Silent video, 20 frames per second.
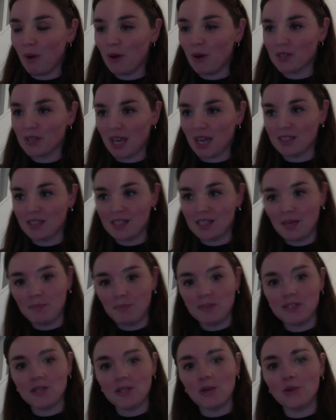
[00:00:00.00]
podcast
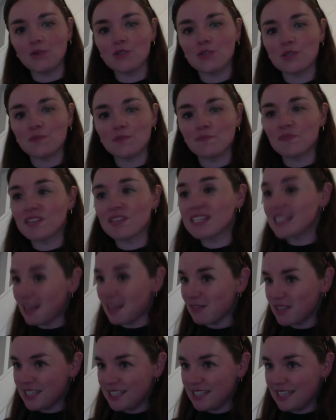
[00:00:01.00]
episode
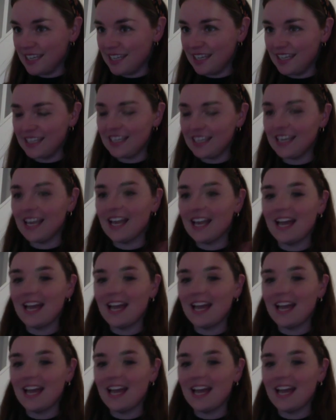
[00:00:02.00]
17,